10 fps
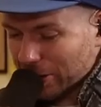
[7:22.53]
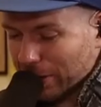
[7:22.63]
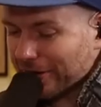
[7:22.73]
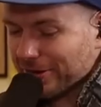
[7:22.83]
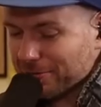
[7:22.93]
Real
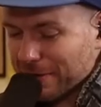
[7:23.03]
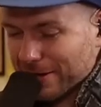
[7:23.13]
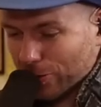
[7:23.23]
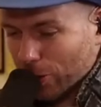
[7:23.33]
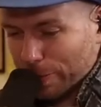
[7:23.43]
modern
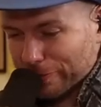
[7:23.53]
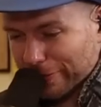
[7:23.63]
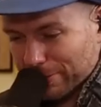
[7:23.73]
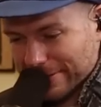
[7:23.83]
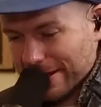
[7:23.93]
man coping
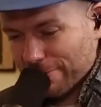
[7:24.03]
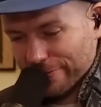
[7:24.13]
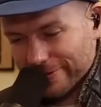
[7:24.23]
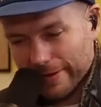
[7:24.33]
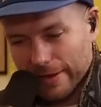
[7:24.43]
for
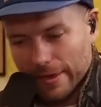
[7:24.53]
himself.